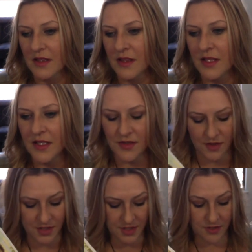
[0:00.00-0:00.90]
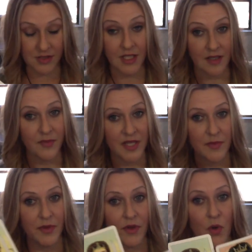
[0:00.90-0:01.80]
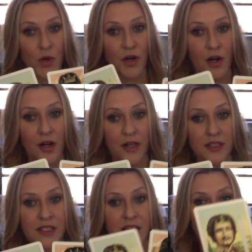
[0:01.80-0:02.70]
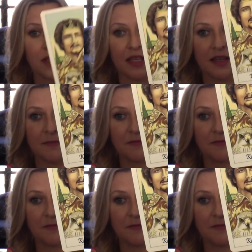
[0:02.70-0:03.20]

these are clearly people, court cards coming in.